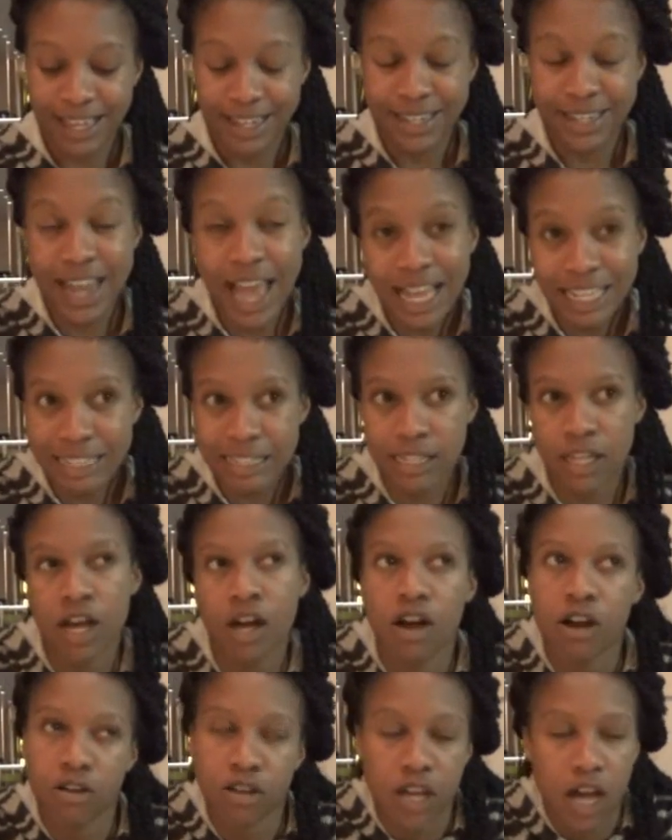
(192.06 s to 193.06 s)
Next,
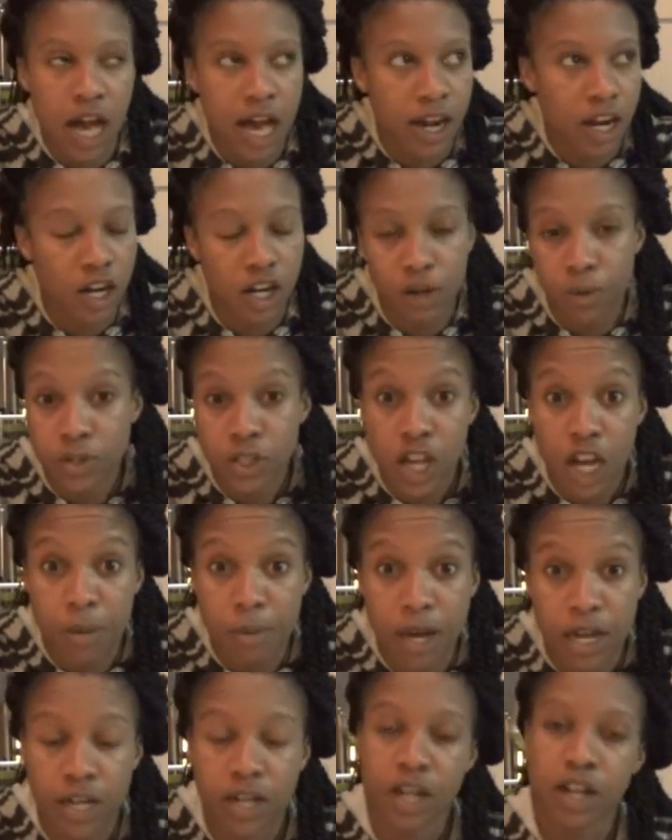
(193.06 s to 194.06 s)
oh God, I don't even want to talk
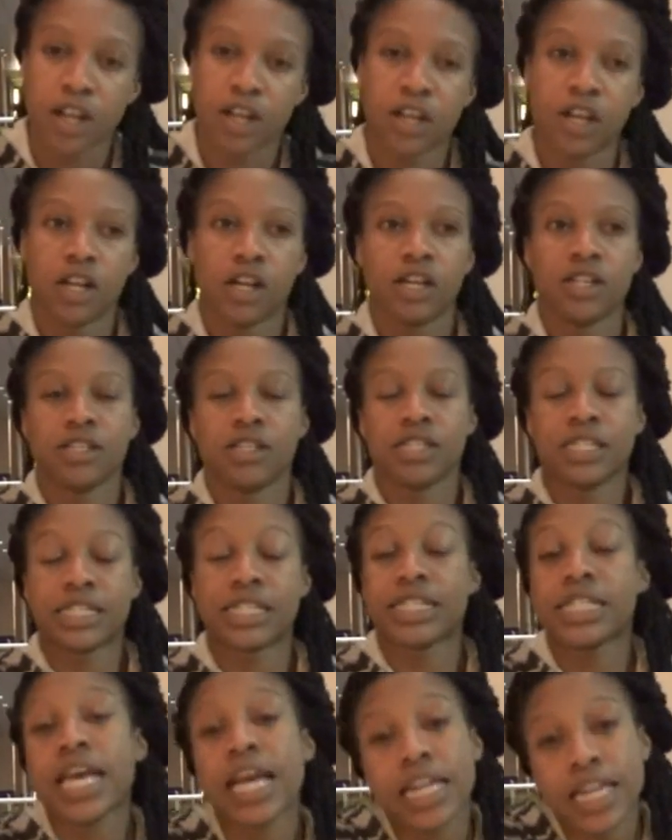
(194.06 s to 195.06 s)
about it.
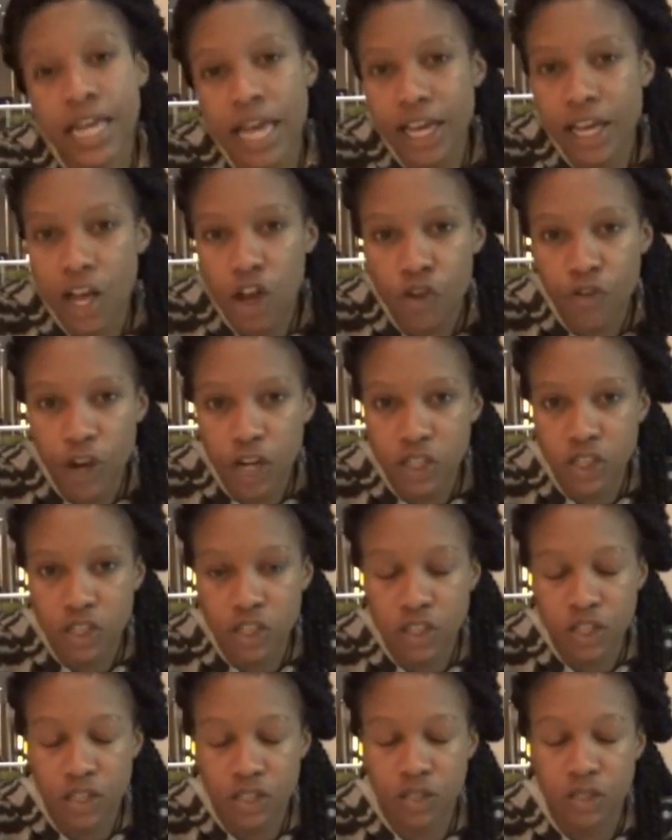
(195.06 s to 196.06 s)
San Diego
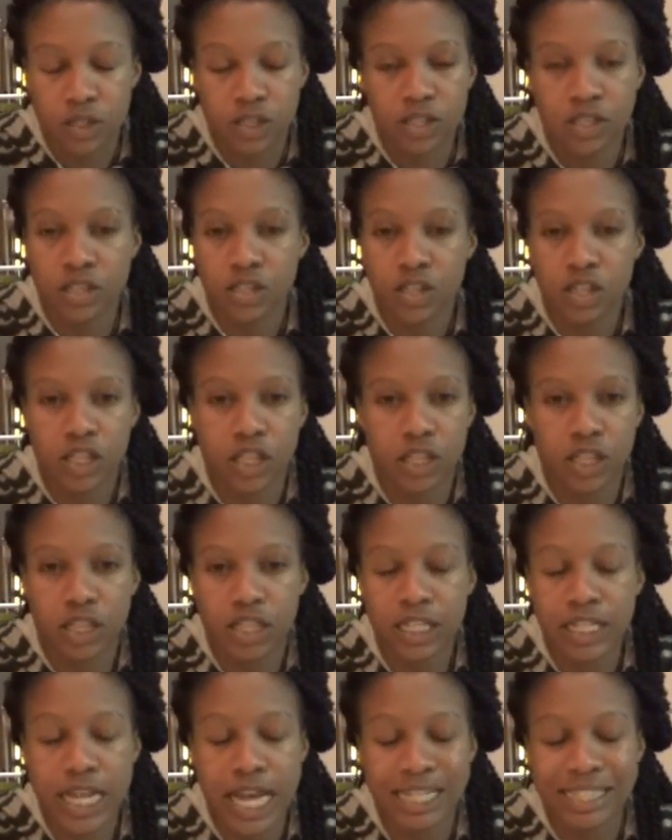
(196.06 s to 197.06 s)
versus
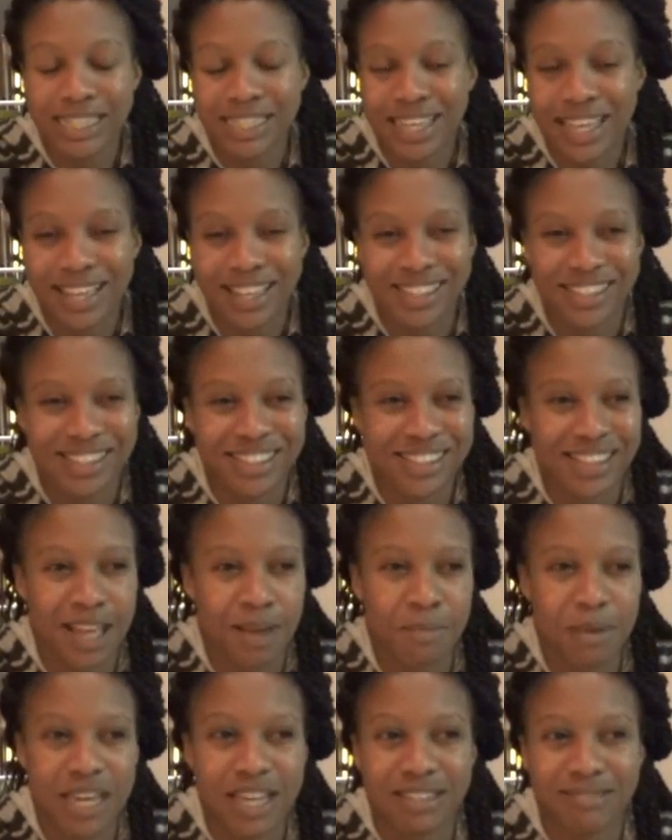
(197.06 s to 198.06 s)
the Deadskins. I
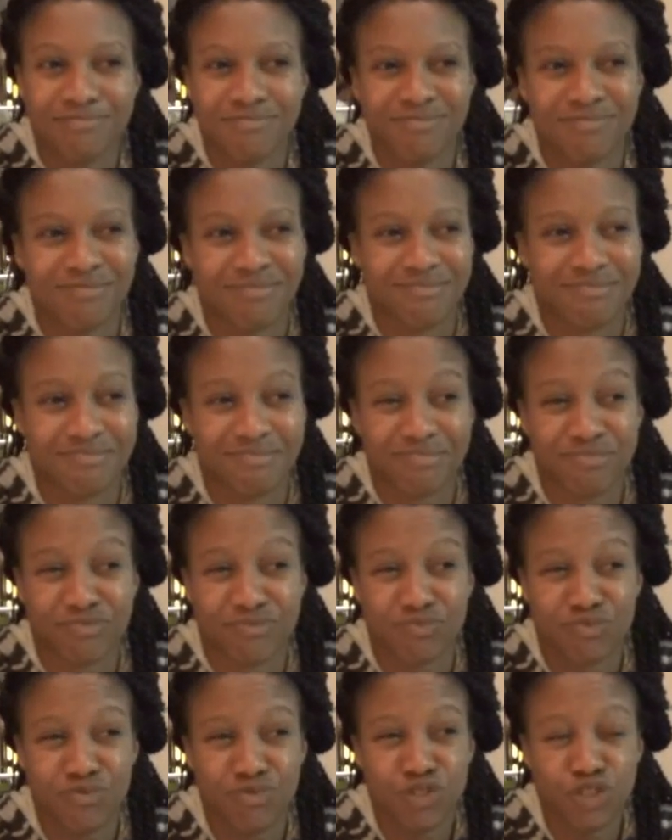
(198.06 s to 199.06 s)
mean,
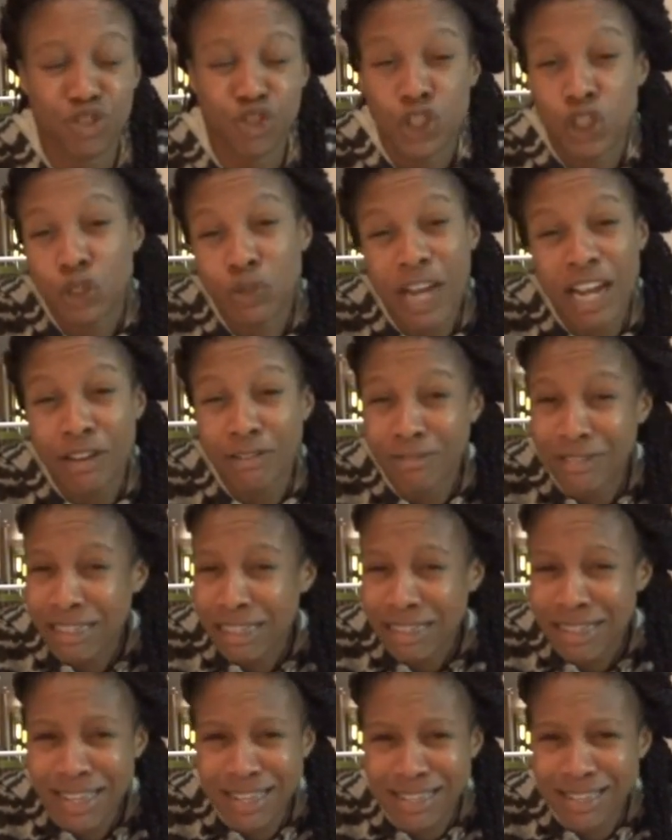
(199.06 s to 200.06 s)
do I
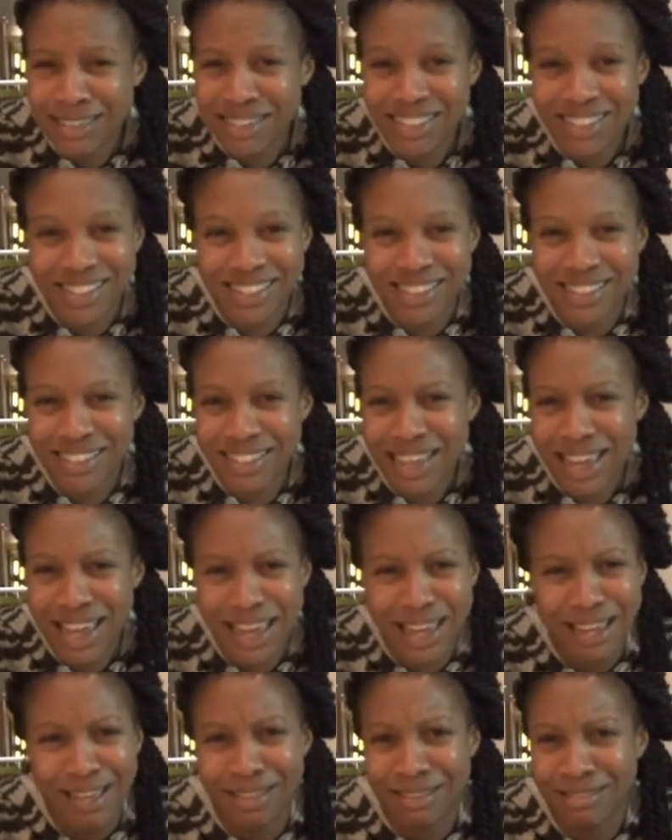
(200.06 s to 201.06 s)
really need to
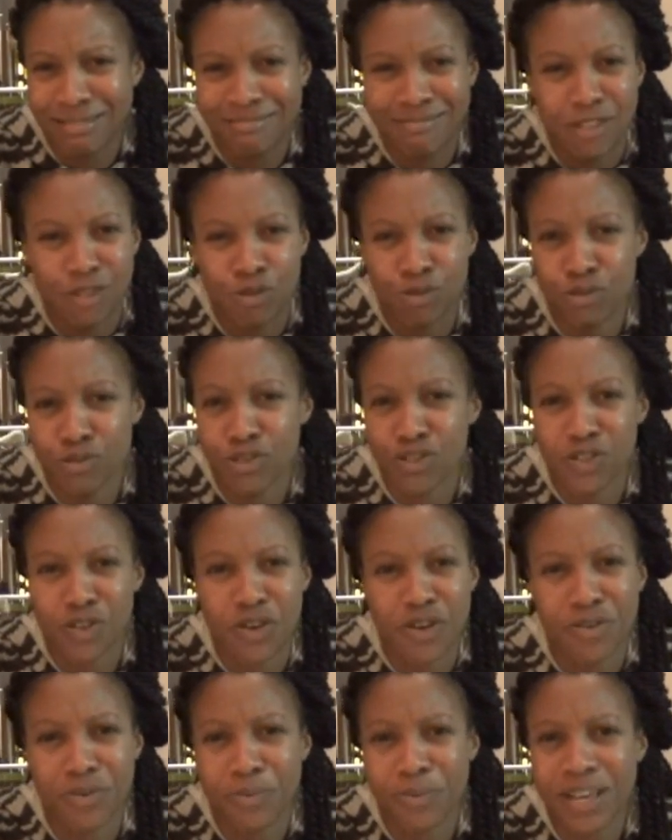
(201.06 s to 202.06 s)
say who's
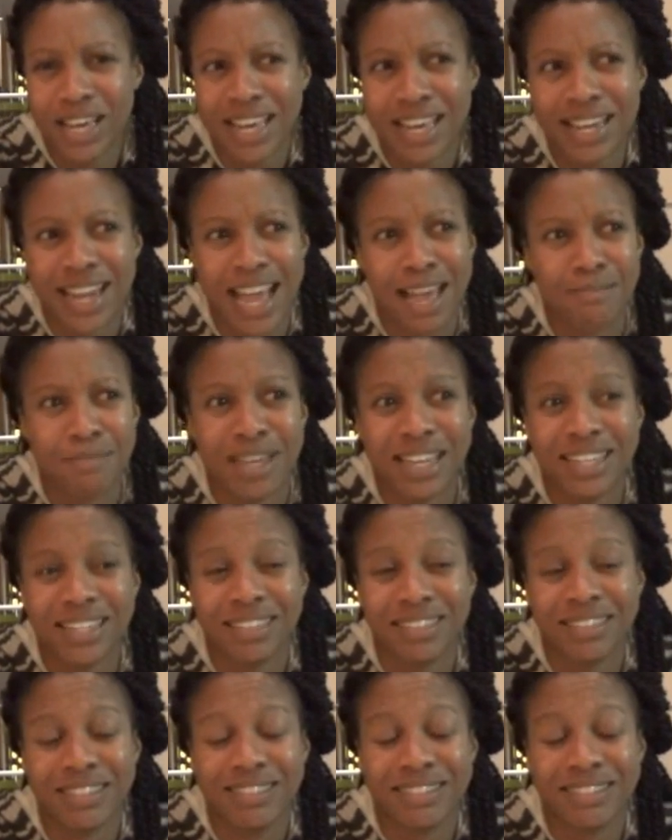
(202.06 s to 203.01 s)
going to win? I mean,